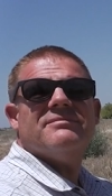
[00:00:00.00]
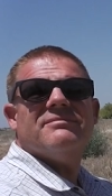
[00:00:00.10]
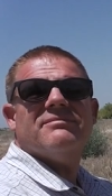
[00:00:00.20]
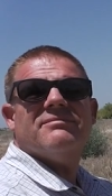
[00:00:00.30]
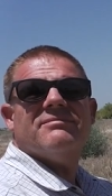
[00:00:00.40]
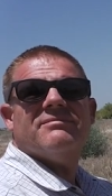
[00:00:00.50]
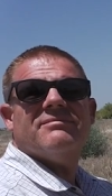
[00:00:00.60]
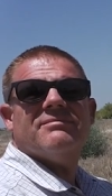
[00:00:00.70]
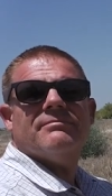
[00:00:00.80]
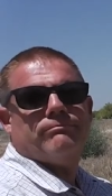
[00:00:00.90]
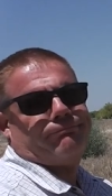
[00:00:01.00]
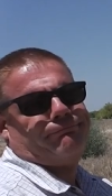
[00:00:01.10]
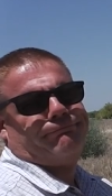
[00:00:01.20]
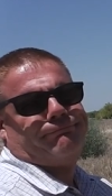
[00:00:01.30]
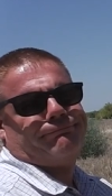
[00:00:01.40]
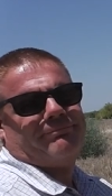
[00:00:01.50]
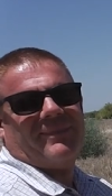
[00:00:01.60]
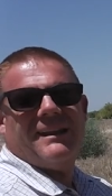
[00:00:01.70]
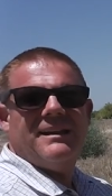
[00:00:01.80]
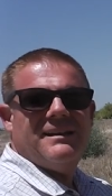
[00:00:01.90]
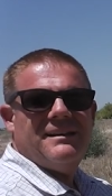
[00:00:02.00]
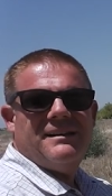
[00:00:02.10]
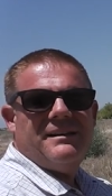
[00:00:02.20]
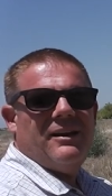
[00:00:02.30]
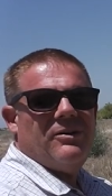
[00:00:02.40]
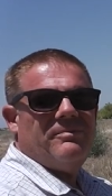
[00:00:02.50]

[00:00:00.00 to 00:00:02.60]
will blow up, or, you know, it's like, well... There's... No,